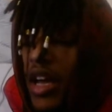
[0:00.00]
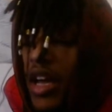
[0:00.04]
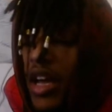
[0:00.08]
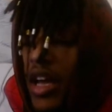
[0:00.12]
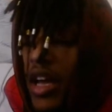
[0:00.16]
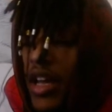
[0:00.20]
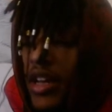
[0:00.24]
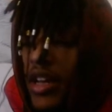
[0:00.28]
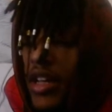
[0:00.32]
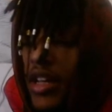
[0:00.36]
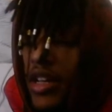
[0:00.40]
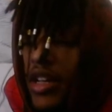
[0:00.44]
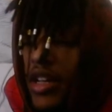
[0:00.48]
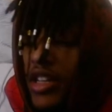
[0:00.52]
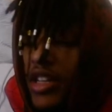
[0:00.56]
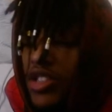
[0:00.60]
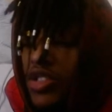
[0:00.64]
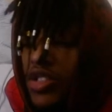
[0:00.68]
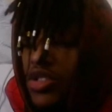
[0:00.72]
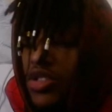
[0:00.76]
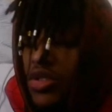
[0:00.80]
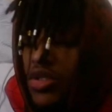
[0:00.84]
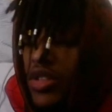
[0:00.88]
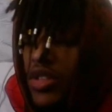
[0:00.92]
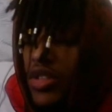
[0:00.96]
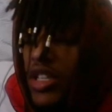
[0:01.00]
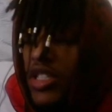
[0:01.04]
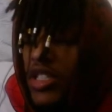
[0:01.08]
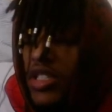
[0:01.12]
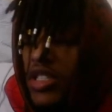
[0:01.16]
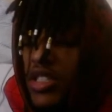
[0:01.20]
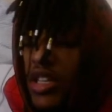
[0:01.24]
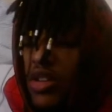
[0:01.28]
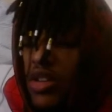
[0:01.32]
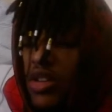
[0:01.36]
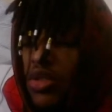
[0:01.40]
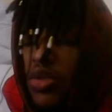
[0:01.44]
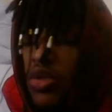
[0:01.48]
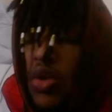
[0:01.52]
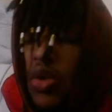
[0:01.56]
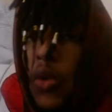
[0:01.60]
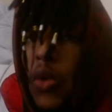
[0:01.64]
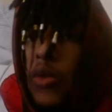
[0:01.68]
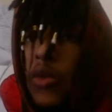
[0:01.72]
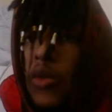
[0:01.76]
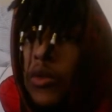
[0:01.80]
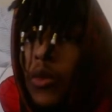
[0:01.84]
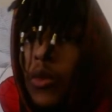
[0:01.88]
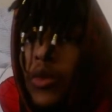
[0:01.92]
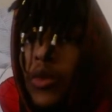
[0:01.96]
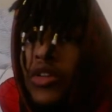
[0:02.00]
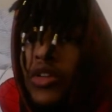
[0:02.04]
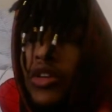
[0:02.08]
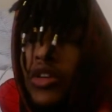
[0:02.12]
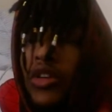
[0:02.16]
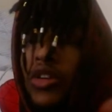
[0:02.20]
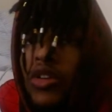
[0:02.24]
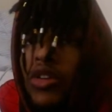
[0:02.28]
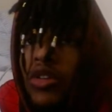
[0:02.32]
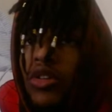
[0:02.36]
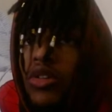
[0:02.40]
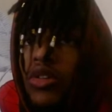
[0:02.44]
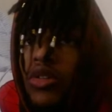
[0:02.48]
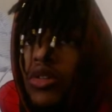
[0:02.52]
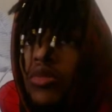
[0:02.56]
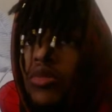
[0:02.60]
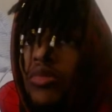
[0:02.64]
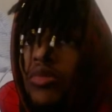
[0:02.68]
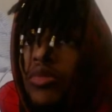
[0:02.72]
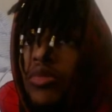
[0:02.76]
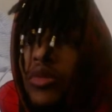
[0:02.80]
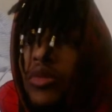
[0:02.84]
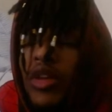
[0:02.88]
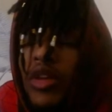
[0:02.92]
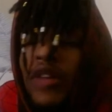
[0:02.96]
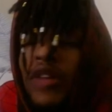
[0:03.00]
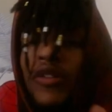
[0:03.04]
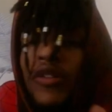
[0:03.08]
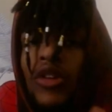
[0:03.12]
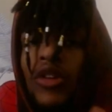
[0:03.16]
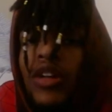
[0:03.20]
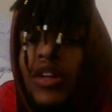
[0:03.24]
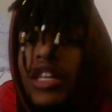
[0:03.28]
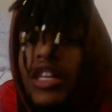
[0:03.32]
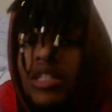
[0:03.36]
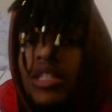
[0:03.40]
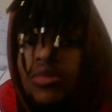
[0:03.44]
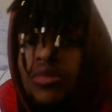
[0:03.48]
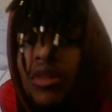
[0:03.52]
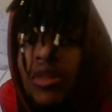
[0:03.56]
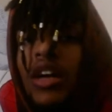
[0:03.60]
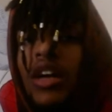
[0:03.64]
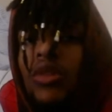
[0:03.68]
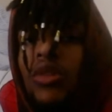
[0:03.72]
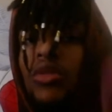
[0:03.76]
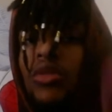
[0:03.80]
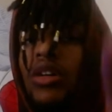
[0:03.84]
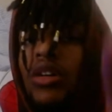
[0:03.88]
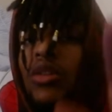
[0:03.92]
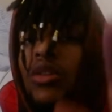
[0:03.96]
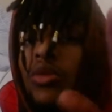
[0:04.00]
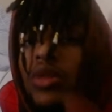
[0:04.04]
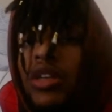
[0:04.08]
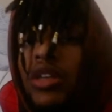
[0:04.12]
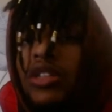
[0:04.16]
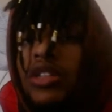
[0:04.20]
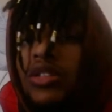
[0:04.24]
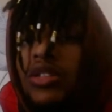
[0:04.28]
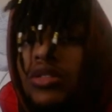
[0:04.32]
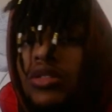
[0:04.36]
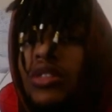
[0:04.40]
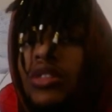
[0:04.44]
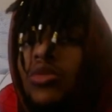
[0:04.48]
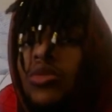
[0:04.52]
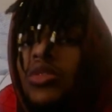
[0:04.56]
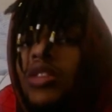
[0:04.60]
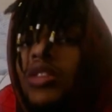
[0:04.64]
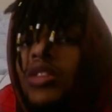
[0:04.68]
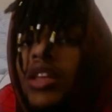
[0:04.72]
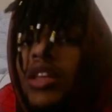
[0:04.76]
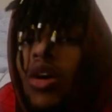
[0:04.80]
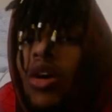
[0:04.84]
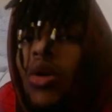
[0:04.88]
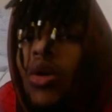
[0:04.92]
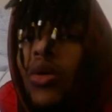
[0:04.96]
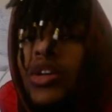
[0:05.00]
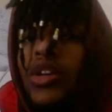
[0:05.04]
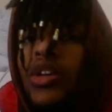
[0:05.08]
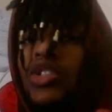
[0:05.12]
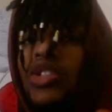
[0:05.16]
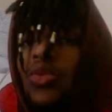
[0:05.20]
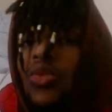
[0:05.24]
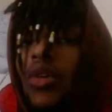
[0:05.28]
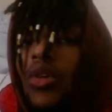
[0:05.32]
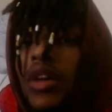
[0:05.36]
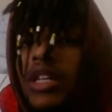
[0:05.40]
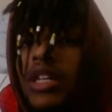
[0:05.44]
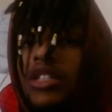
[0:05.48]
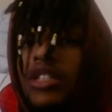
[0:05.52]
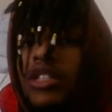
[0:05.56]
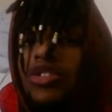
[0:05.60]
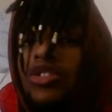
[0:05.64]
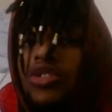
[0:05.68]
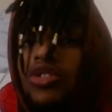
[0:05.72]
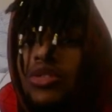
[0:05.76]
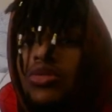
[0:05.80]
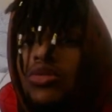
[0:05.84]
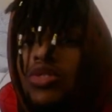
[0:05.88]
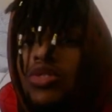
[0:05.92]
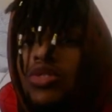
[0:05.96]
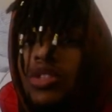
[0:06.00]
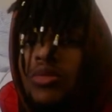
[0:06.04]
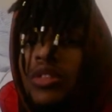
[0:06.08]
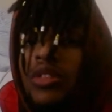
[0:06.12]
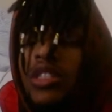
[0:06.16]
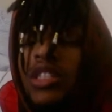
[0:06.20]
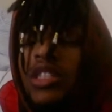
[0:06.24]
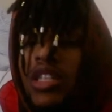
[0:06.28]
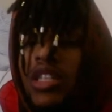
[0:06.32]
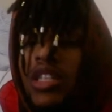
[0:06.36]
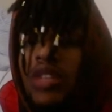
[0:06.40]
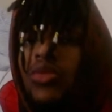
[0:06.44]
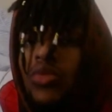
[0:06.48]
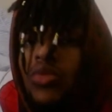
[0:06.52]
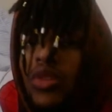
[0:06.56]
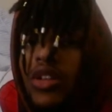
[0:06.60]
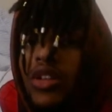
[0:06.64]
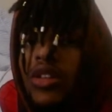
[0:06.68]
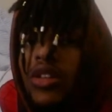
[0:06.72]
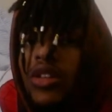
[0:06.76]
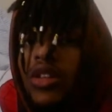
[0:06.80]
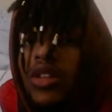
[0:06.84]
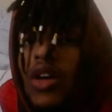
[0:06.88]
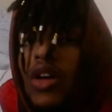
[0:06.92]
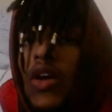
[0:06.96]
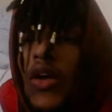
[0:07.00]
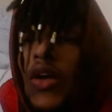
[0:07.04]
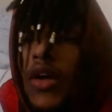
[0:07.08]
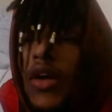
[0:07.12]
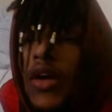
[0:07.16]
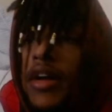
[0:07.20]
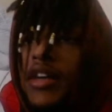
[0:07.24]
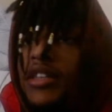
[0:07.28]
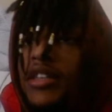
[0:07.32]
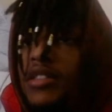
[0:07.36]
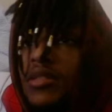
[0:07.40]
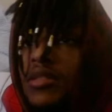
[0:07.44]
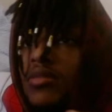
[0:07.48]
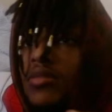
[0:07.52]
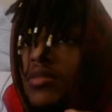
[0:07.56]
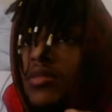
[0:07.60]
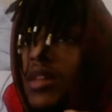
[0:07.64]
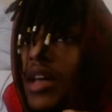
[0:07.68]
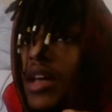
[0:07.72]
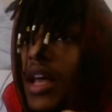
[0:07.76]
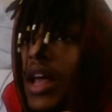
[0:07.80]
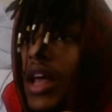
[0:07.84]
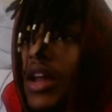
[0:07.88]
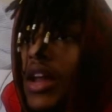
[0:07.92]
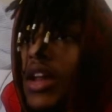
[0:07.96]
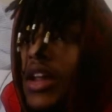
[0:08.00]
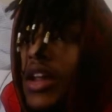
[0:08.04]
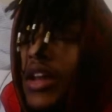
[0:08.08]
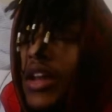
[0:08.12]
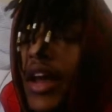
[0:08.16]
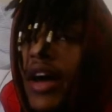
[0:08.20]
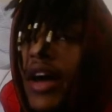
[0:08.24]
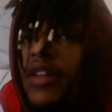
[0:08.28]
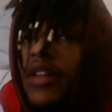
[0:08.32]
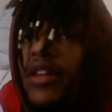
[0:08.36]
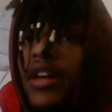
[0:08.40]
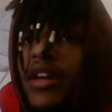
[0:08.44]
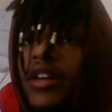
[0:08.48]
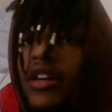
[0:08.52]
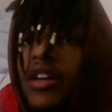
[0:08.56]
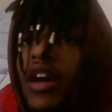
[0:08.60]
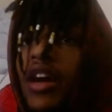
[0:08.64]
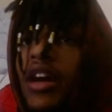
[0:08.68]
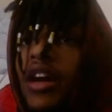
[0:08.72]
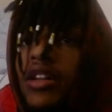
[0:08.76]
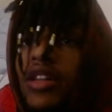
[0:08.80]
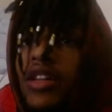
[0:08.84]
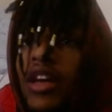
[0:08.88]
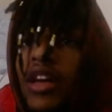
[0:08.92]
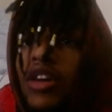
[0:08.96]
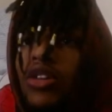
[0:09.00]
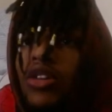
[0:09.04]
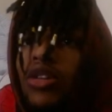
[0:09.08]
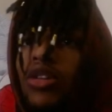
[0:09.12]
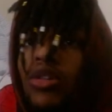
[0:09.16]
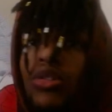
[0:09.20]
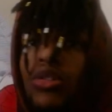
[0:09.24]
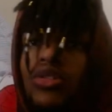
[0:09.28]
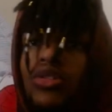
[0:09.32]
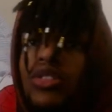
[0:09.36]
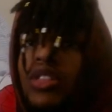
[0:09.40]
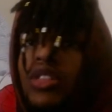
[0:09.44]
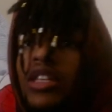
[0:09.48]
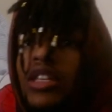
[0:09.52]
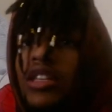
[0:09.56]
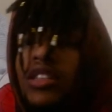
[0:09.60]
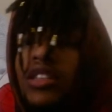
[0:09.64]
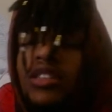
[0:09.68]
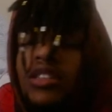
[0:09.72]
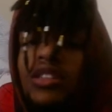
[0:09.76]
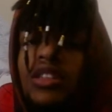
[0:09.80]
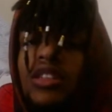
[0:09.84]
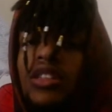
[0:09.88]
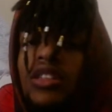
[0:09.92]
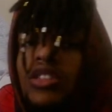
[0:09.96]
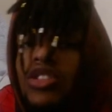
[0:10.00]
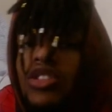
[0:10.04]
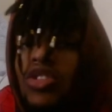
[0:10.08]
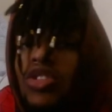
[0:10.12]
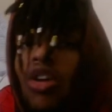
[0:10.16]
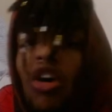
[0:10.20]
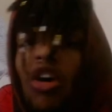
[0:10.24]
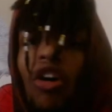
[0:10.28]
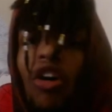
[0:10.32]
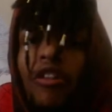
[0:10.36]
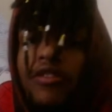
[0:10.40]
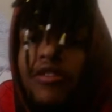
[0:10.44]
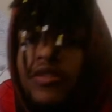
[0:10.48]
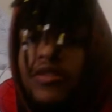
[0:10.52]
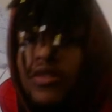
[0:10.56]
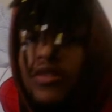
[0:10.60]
and then next thing you know, they settle with a girl, even though that's probably what they always wanted to do to begin with. And then now that girl is thinking he's soft.